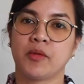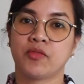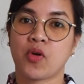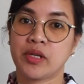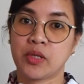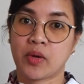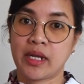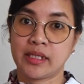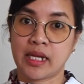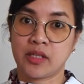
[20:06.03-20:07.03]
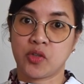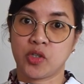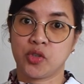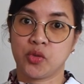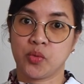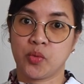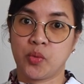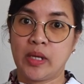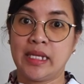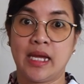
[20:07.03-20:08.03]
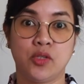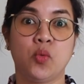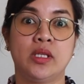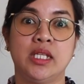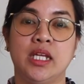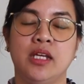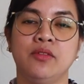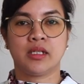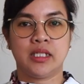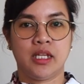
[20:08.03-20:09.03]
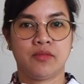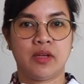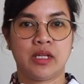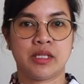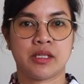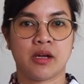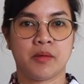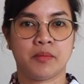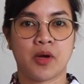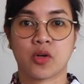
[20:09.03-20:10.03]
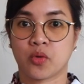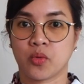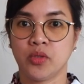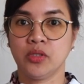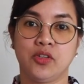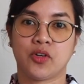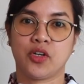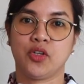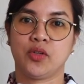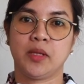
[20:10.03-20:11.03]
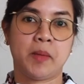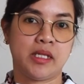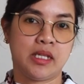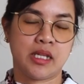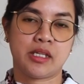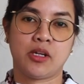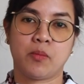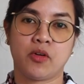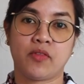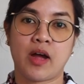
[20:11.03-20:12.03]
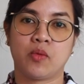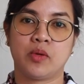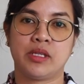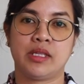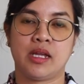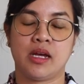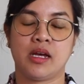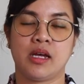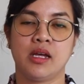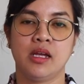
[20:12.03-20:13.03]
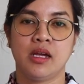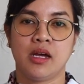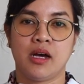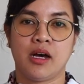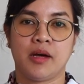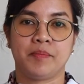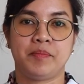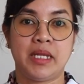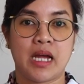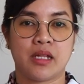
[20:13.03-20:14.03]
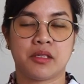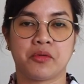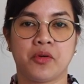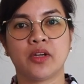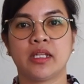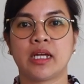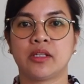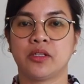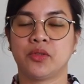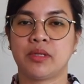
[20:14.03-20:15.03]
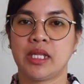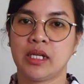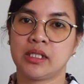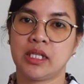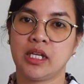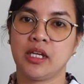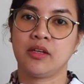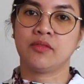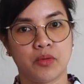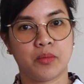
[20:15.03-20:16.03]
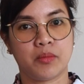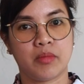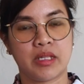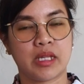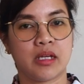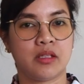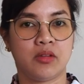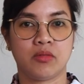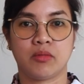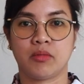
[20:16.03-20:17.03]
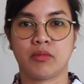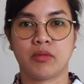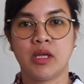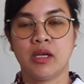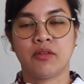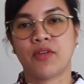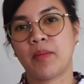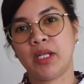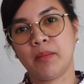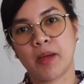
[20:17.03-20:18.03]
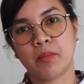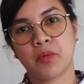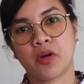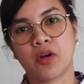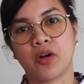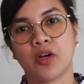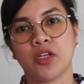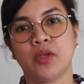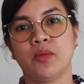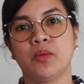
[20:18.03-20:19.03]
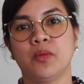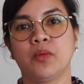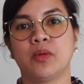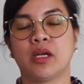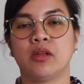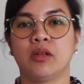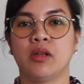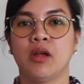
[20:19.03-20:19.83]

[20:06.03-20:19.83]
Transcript: Of course, you are entitled to an annual leave. Leave is accrued. You earn yun depende na sa number of hours na pinaso. Entitled to sick leave, may sakit yung family member, you can